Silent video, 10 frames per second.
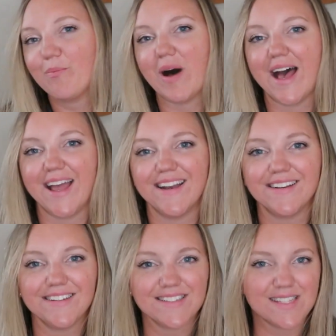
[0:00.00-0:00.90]
But
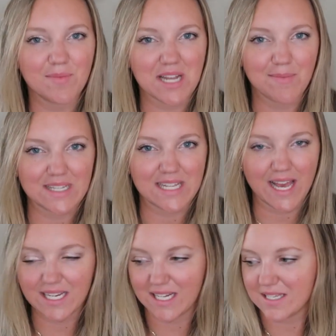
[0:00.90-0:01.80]
sometimes
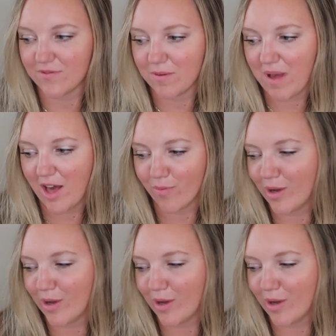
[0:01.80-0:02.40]
Eli needs it for math.